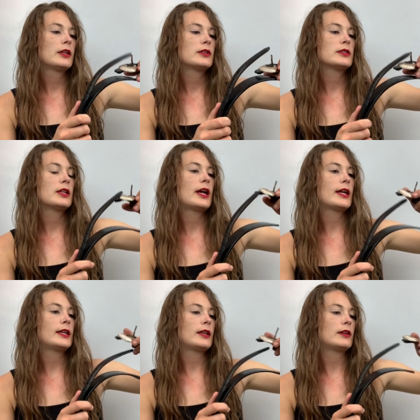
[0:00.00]
you
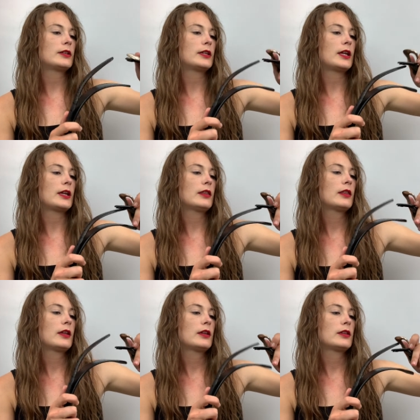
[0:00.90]
slide it underneath
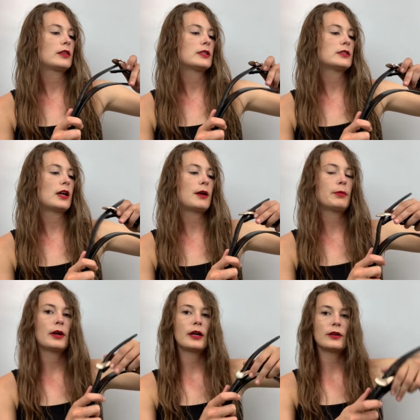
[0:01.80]
and this top
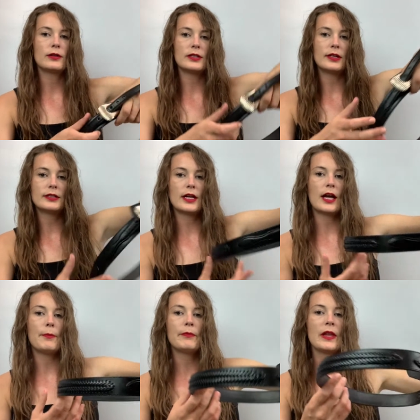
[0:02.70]
part goes on
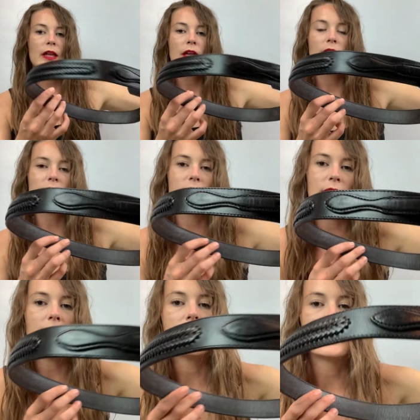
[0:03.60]
top and then
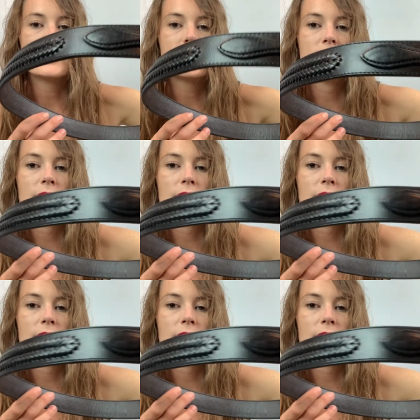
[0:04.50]
it has